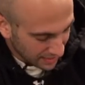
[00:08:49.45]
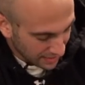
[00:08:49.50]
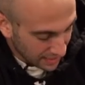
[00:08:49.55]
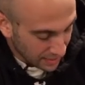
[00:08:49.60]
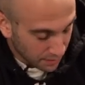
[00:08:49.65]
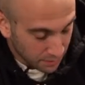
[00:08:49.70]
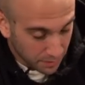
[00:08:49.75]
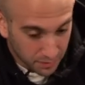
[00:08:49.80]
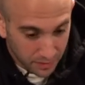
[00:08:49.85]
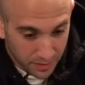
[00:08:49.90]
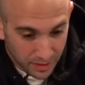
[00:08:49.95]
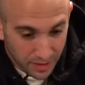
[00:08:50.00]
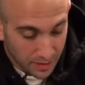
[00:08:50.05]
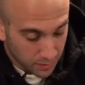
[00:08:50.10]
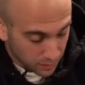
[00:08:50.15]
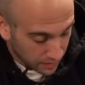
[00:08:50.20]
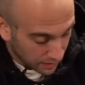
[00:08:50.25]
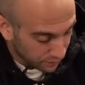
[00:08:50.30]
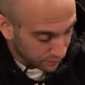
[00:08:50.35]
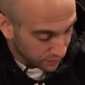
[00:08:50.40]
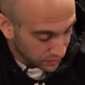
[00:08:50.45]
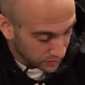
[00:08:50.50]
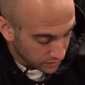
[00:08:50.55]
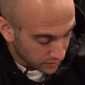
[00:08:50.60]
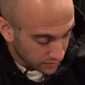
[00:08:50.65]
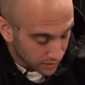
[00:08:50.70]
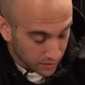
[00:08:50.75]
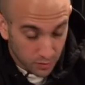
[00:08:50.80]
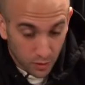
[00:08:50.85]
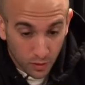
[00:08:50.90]
And I remember like when I first
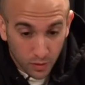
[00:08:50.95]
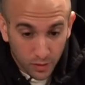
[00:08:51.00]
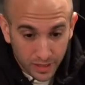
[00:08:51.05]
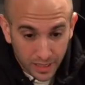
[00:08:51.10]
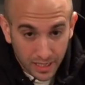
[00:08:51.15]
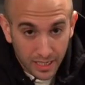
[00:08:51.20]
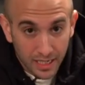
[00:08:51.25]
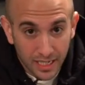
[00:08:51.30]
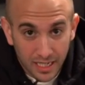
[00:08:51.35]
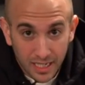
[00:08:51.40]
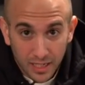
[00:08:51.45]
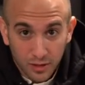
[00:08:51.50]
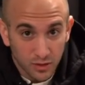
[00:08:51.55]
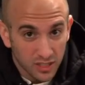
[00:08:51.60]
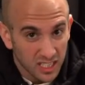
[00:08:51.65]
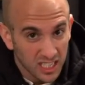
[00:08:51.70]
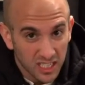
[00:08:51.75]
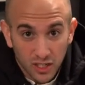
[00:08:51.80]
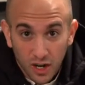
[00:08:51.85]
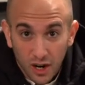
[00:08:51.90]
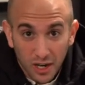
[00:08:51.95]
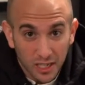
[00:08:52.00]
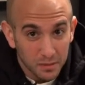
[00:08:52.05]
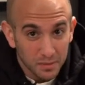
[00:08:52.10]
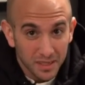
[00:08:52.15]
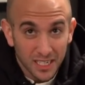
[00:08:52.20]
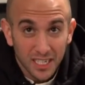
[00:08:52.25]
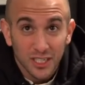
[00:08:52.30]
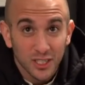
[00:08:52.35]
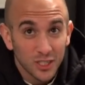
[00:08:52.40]
started rolling it, he was like, talk
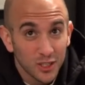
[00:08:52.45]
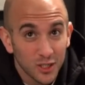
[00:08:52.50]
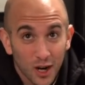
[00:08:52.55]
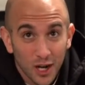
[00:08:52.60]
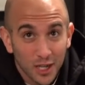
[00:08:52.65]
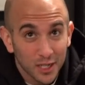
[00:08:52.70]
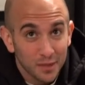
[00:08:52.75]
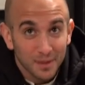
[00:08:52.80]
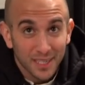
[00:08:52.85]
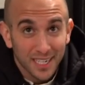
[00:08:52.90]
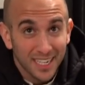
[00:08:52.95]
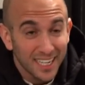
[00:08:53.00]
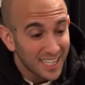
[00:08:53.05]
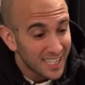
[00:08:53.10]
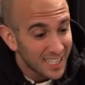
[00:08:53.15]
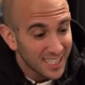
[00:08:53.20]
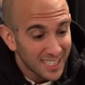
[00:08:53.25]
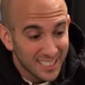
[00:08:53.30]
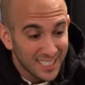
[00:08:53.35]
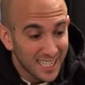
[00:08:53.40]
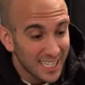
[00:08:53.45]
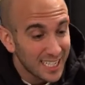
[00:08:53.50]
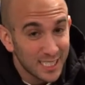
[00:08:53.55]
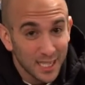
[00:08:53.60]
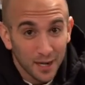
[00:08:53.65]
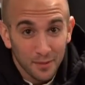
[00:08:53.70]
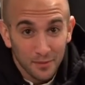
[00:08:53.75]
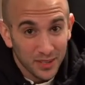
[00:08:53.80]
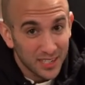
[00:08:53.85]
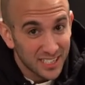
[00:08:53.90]
to me, just talk to me. Say
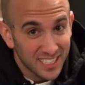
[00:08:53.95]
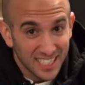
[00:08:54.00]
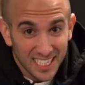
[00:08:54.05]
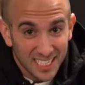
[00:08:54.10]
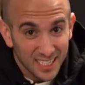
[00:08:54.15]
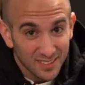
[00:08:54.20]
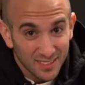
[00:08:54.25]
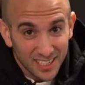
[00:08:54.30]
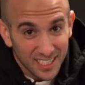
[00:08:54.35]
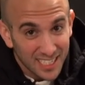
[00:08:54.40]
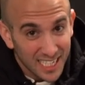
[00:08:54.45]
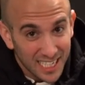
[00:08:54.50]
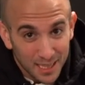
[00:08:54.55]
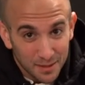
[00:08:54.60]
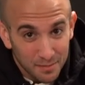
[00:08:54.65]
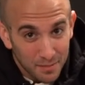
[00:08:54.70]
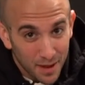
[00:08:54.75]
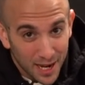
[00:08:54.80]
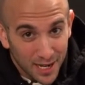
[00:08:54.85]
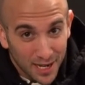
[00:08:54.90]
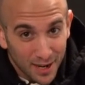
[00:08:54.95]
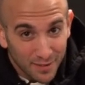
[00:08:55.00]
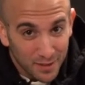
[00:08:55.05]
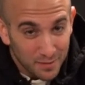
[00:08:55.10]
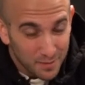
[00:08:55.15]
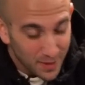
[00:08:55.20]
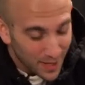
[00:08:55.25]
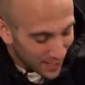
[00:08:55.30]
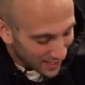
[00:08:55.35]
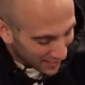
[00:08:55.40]
something to take the mind off
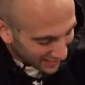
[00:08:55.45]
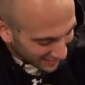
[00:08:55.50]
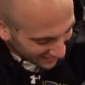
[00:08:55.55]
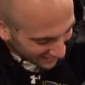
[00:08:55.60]
the pain.